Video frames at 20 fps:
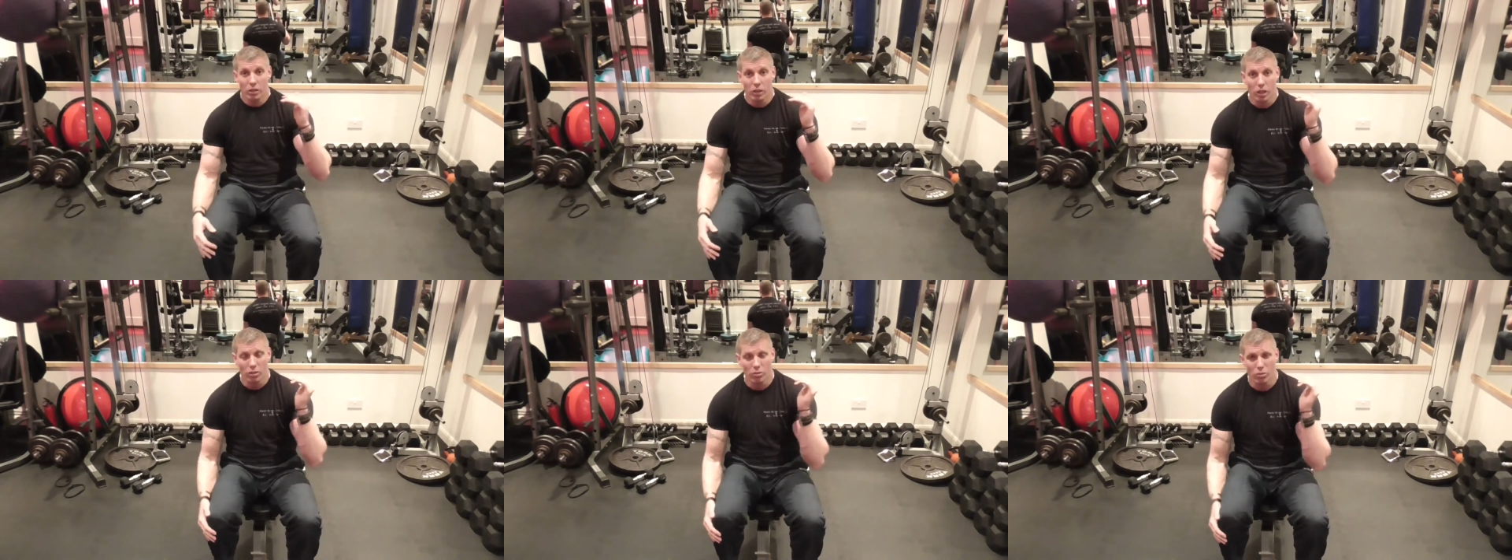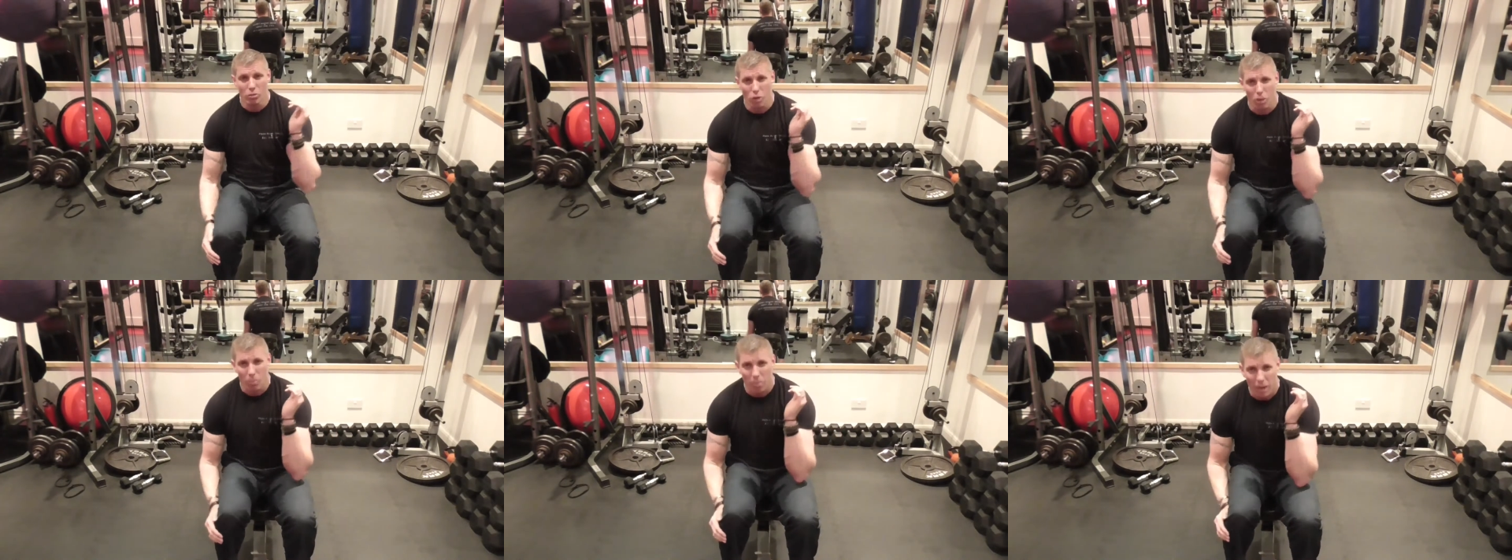and
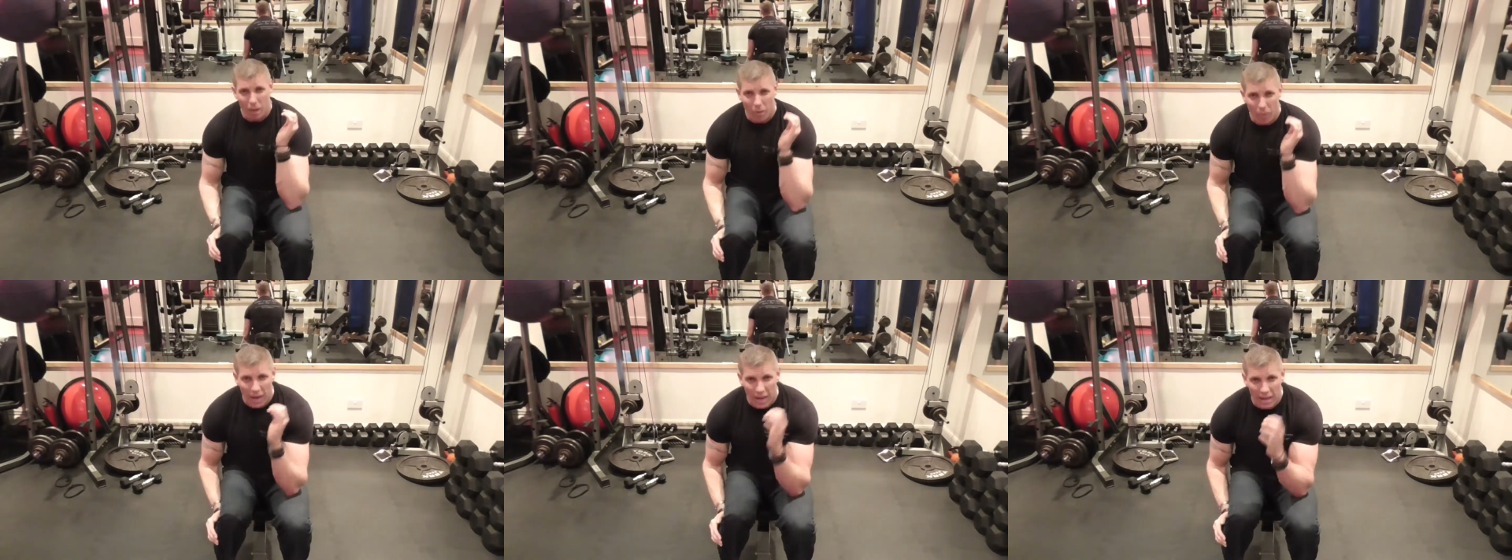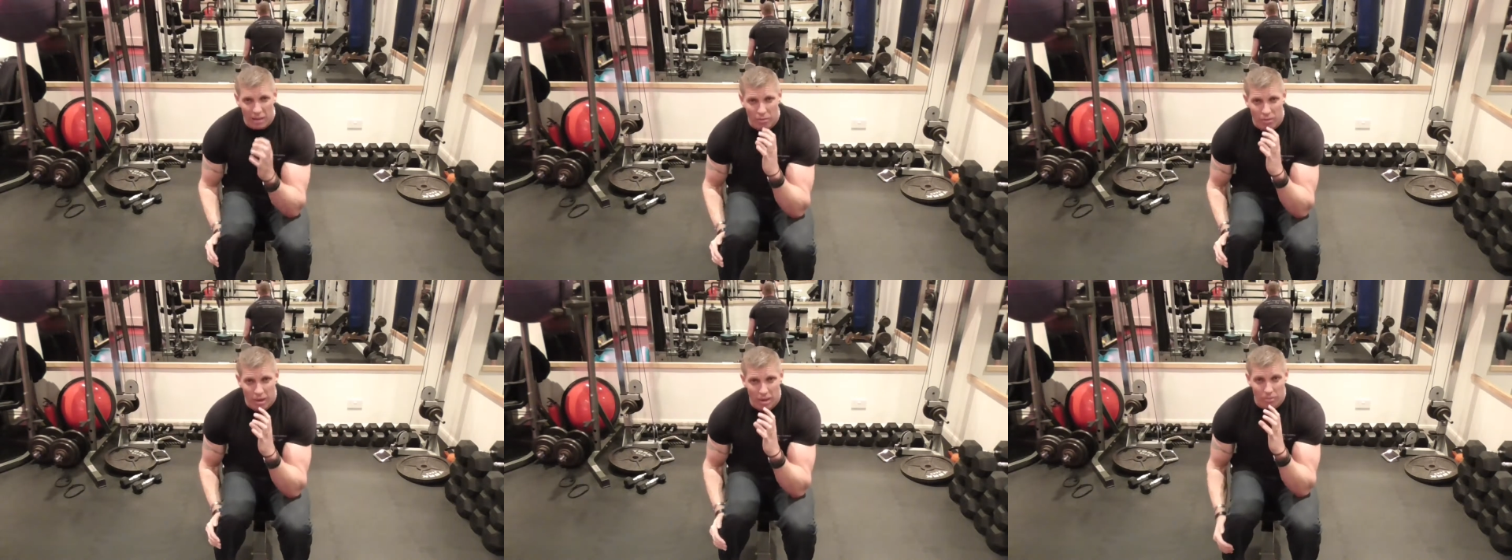don't drop below
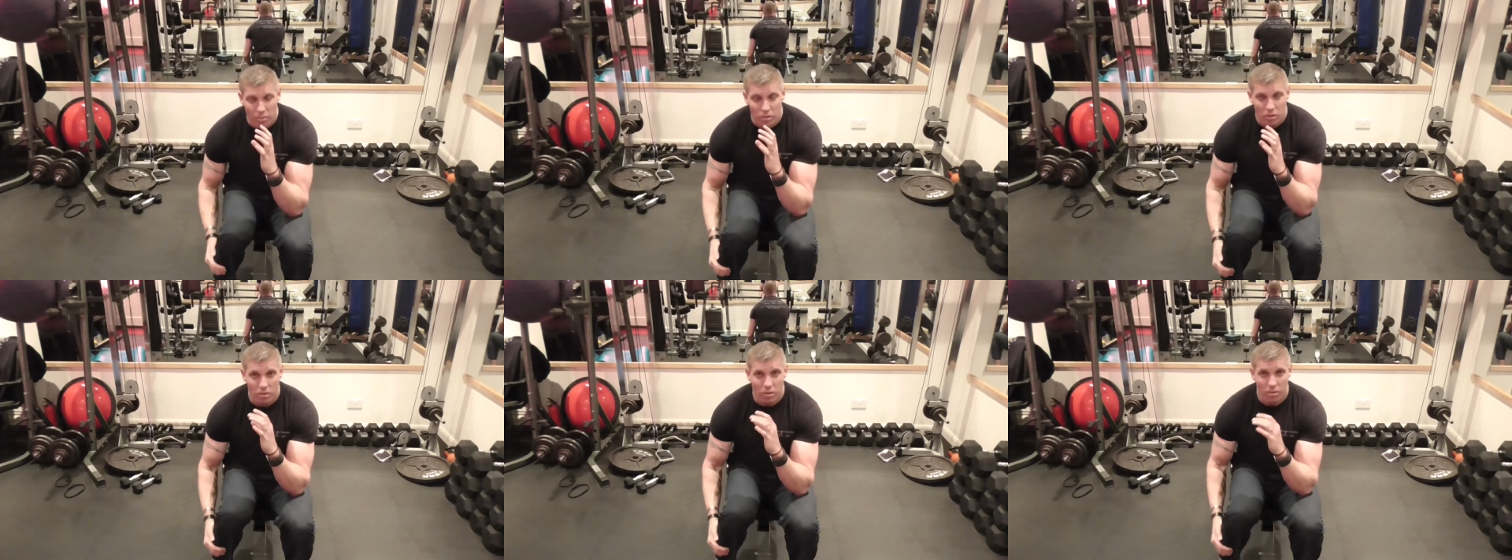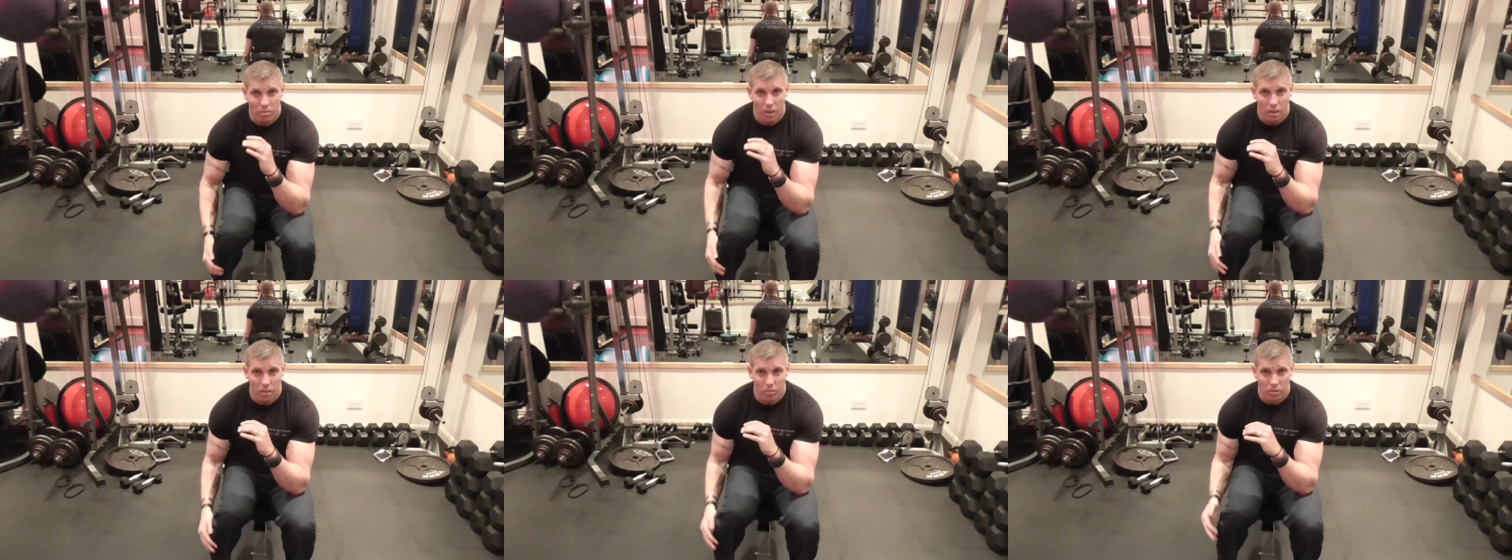8 reps at
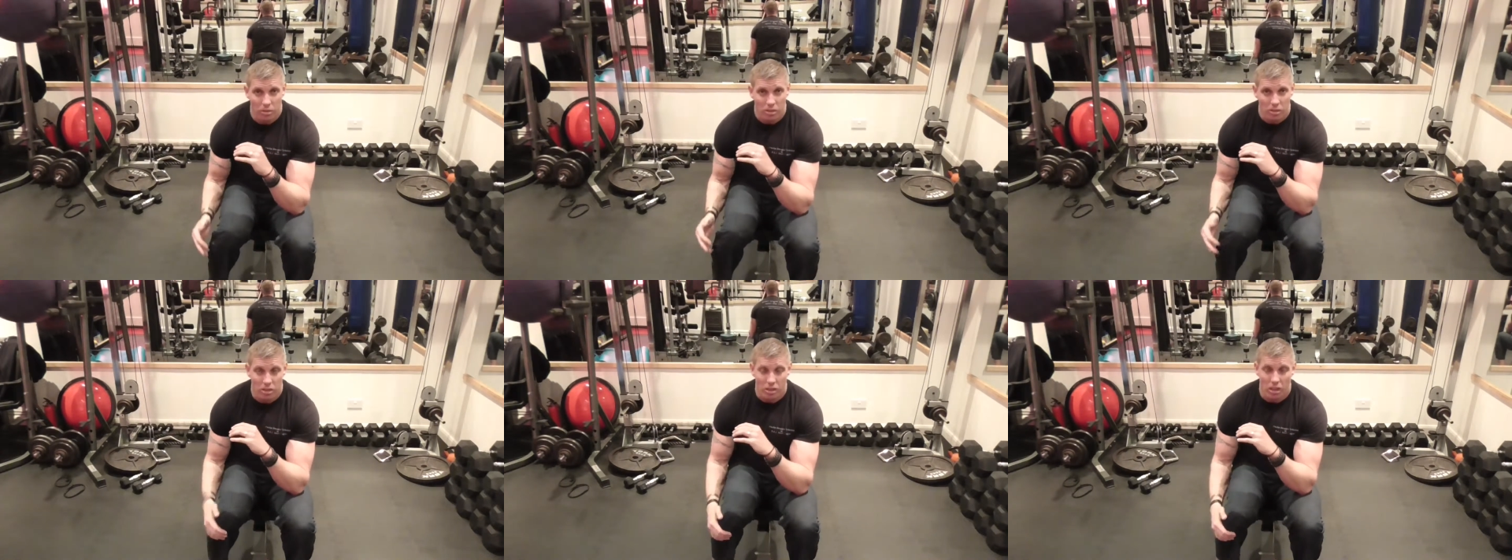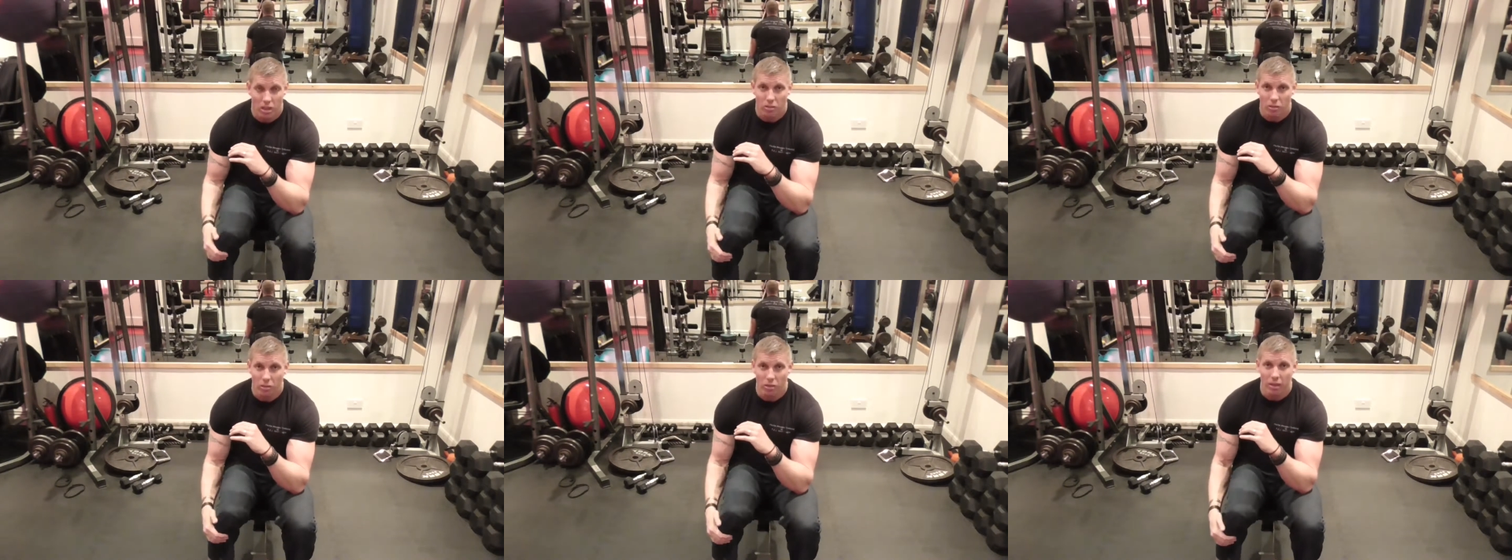the moment, just
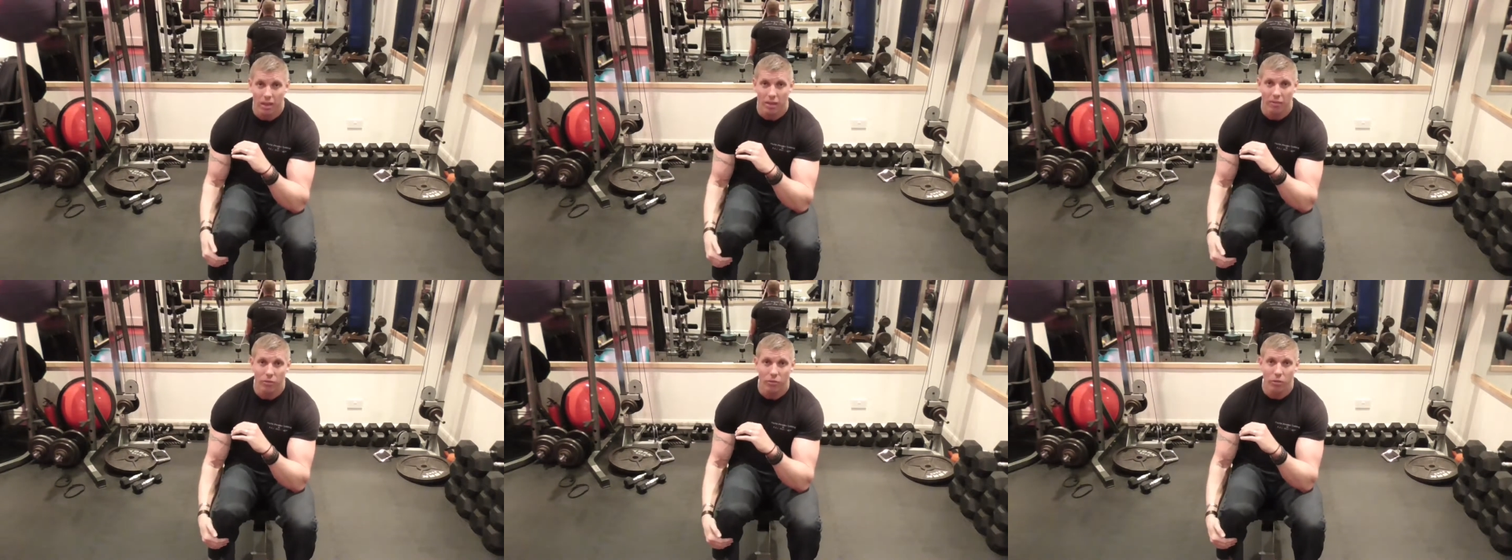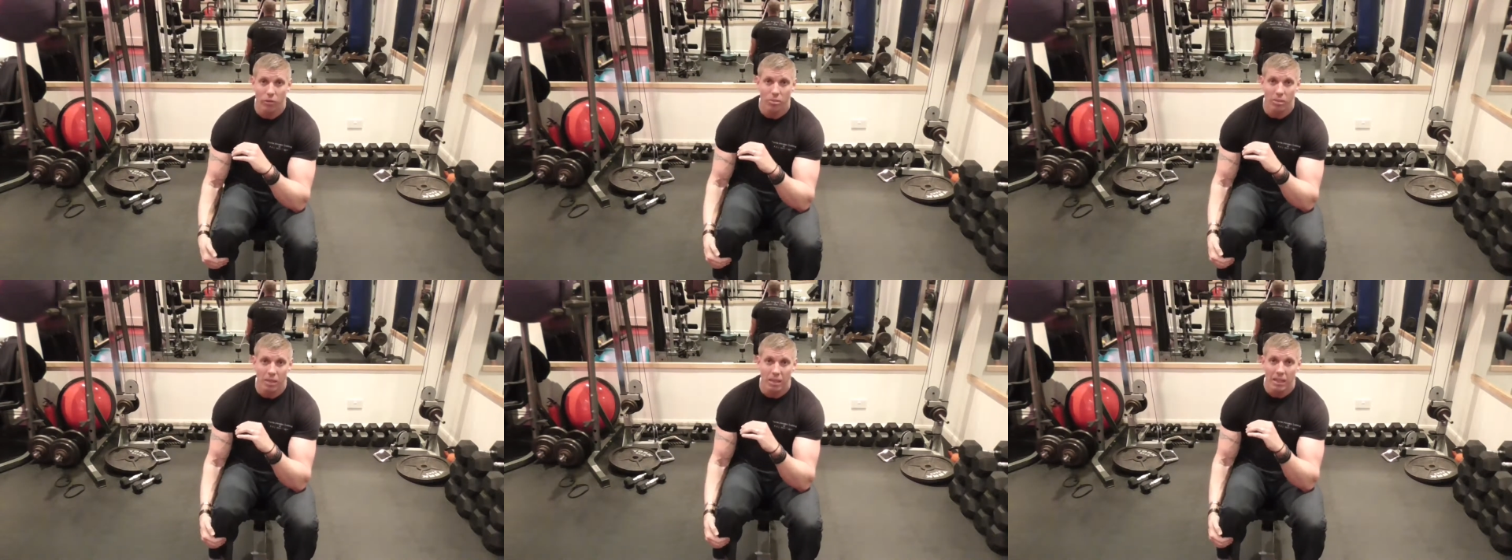don't do that
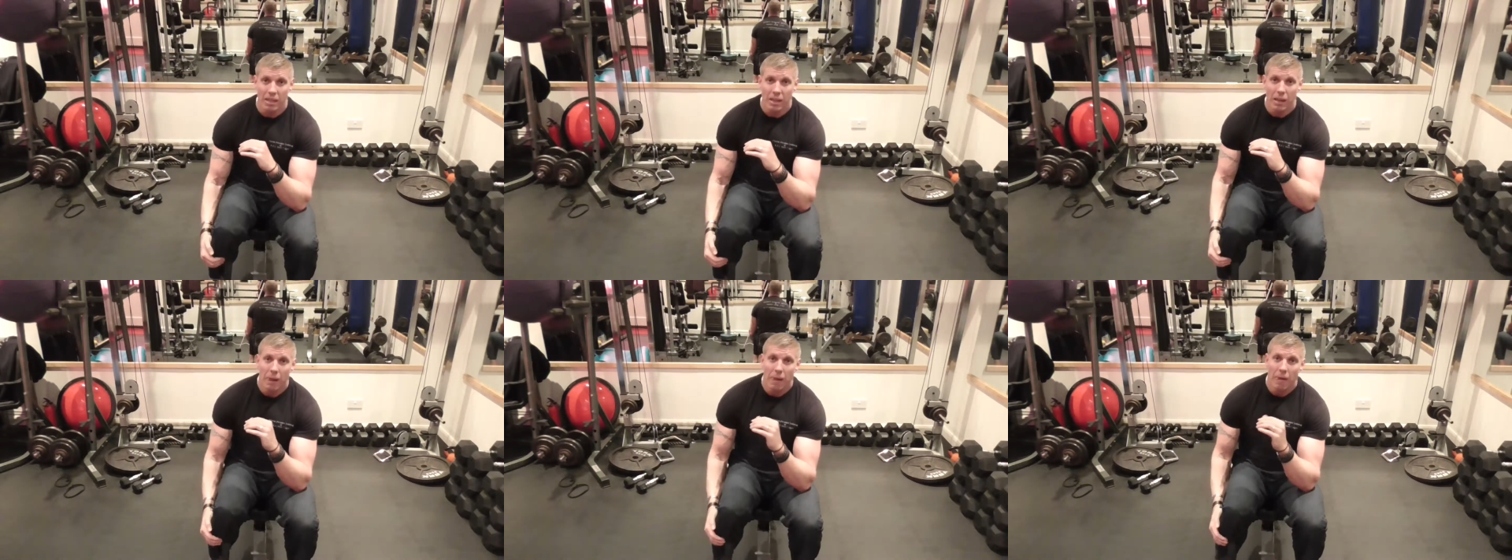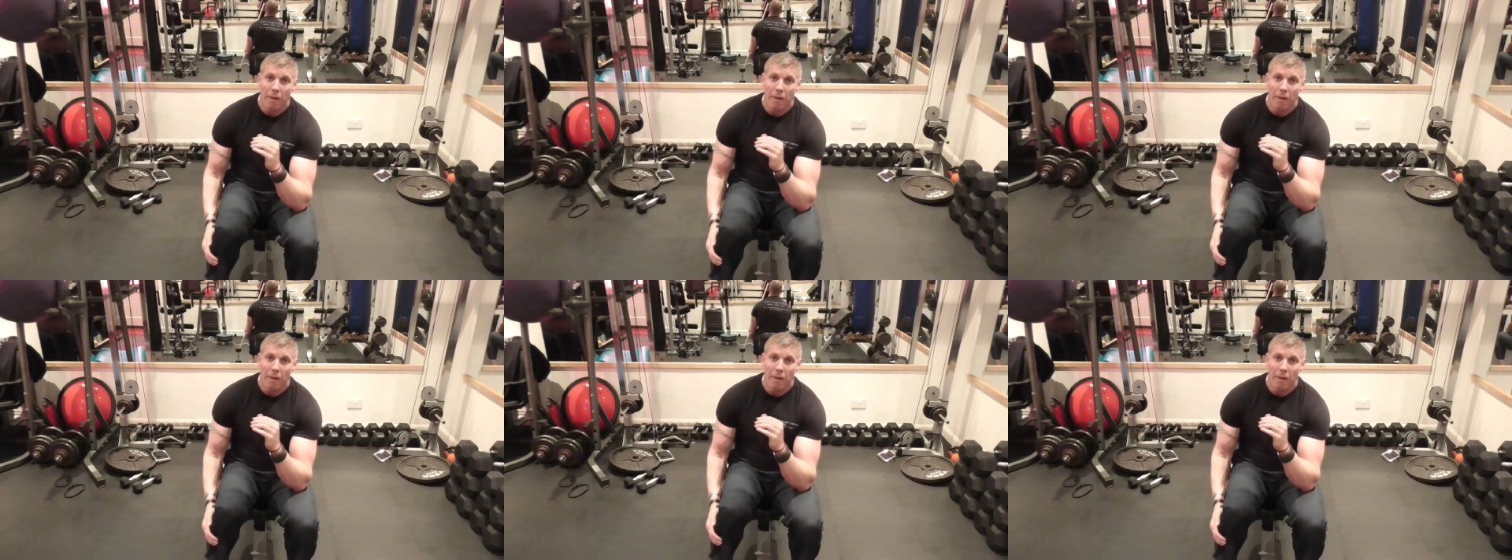for me,